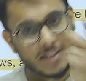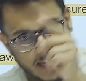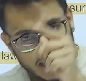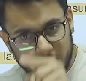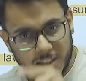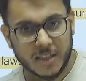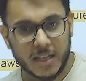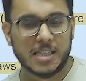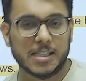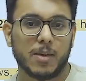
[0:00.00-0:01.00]
within the
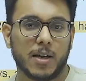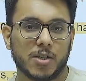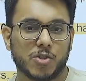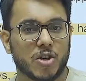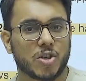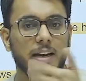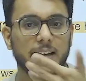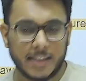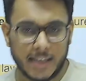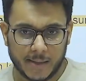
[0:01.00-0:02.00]
reasonable restriction, and
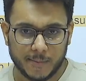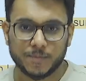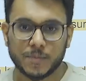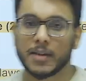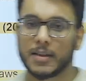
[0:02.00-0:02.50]
then there